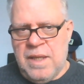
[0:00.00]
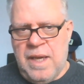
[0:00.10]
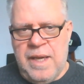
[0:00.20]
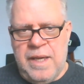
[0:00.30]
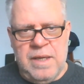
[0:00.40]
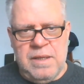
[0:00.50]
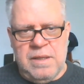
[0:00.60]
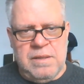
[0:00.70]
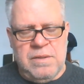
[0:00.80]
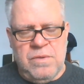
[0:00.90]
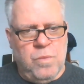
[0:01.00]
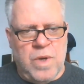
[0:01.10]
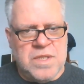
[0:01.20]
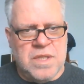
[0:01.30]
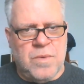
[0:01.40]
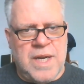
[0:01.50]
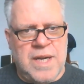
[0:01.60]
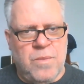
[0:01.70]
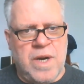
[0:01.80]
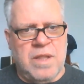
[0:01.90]
And once in a
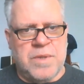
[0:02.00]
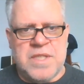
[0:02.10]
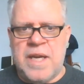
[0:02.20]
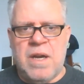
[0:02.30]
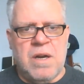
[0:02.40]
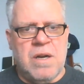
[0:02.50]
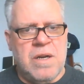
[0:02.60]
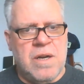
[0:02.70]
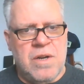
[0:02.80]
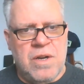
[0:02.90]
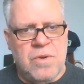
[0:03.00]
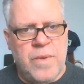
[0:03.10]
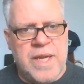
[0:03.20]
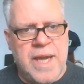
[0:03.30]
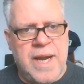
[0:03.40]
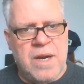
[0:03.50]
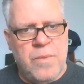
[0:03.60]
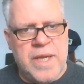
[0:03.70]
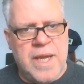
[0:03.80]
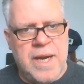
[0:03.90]
while, one of them will say, oh, no, we
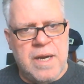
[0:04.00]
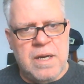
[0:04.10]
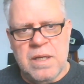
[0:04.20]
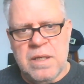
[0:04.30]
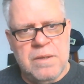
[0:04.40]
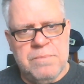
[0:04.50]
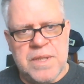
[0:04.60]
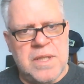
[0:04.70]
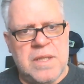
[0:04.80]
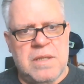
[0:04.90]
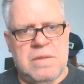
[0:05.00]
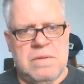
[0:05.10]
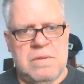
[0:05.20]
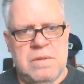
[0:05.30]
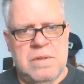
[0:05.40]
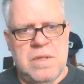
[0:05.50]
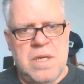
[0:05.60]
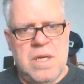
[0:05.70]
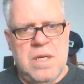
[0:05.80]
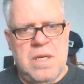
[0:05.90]
care. But they don't.
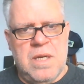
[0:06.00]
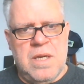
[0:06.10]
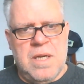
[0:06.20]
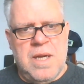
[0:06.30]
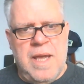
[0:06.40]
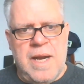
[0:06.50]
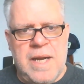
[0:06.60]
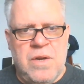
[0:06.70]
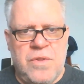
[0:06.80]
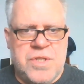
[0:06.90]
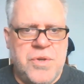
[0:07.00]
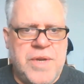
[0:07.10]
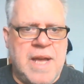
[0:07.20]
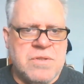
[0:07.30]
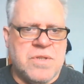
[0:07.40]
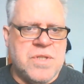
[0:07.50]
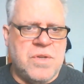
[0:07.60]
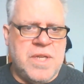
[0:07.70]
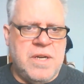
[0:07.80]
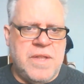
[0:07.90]
And I know there's two councillors
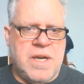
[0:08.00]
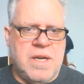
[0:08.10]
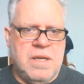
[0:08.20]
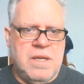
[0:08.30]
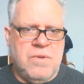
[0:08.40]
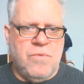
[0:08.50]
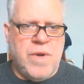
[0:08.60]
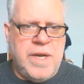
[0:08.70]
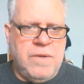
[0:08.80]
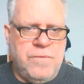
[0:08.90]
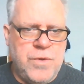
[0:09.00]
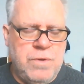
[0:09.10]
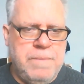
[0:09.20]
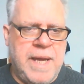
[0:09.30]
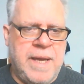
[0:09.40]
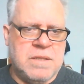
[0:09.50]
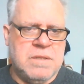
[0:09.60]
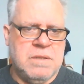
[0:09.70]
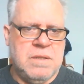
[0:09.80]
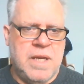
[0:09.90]
out there that are running food
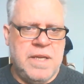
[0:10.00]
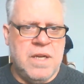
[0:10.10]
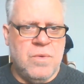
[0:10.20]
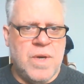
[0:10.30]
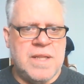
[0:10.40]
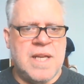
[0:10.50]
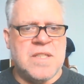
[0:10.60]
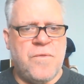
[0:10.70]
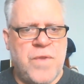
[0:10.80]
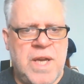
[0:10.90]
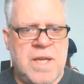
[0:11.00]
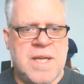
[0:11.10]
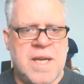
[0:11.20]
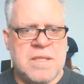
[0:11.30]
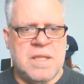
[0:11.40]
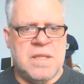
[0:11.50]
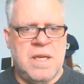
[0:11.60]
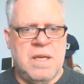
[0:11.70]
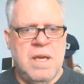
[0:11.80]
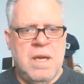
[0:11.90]
banks. And you know what? That's a fantastic
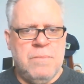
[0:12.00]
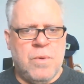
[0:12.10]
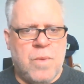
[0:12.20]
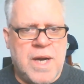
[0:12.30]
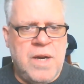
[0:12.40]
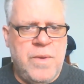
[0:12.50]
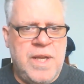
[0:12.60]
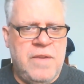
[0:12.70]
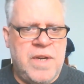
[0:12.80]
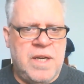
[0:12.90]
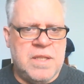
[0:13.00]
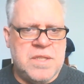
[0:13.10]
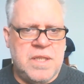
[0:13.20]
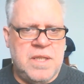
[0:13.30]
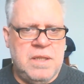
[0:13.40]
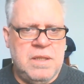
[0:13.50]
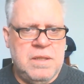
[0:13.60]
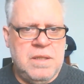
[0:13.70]
thing. But why are we living in a city